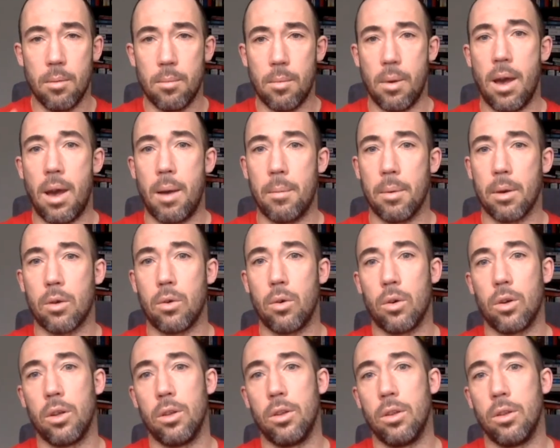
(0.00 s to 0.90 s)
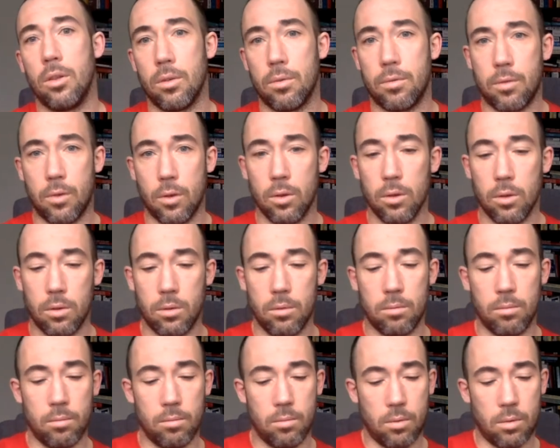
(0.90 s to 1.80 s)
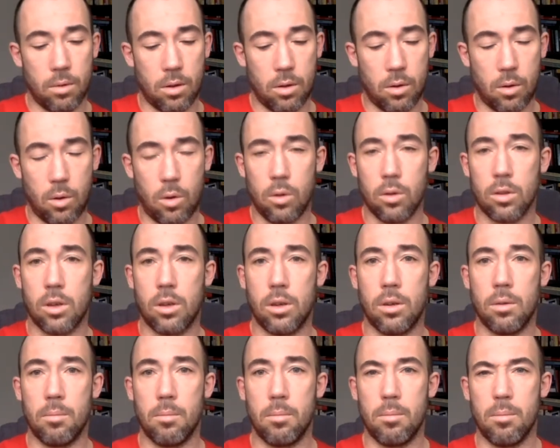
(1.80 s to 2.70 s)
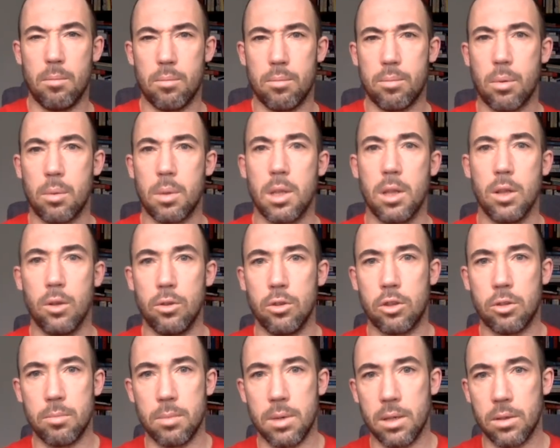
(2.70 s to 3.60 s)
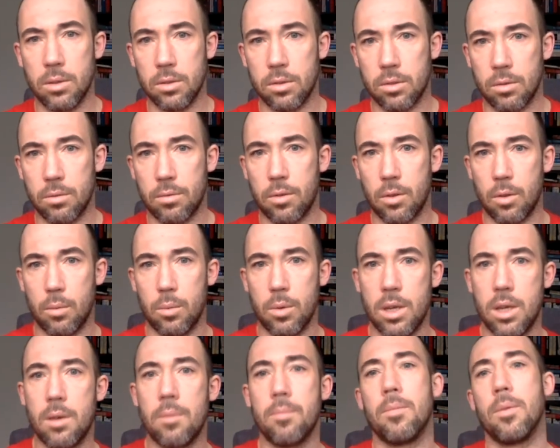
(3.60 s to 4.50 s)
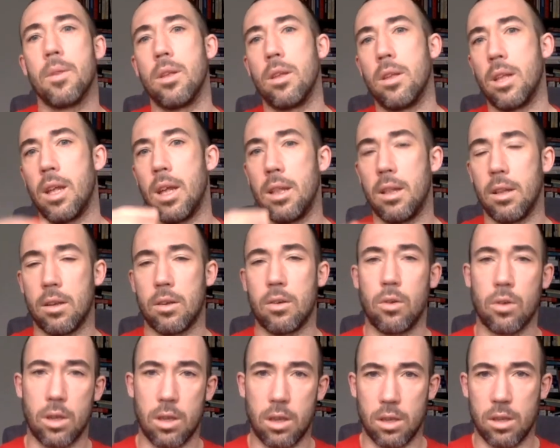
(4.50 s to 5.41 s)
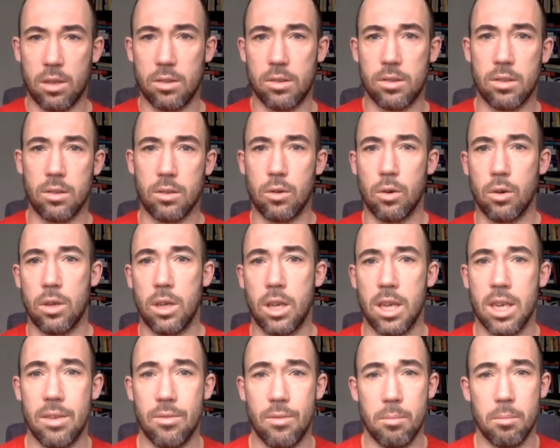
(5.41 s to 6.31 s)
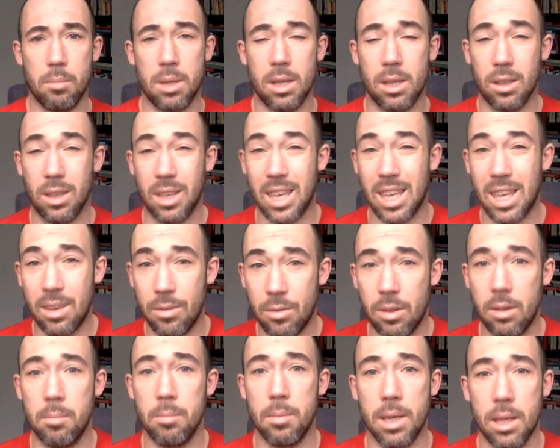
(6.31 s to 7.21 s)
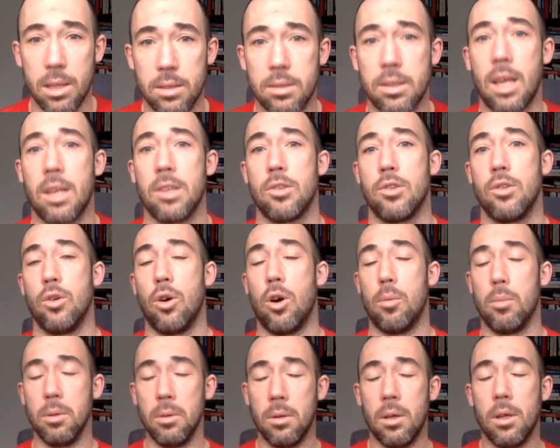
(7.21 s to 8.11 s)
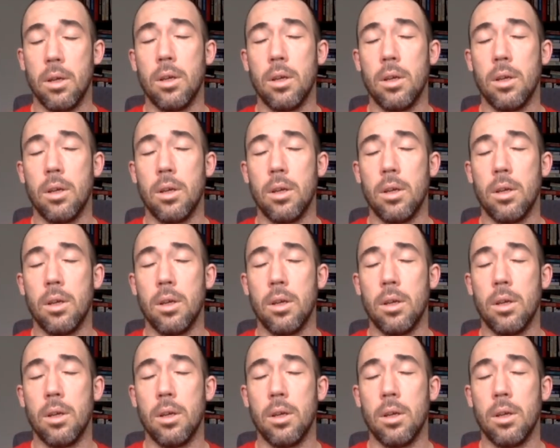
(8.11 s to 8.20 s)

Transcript: um, cooking the full all your probably lunch meals for the week, and then cook you can still cook your even meal evening meals as normal.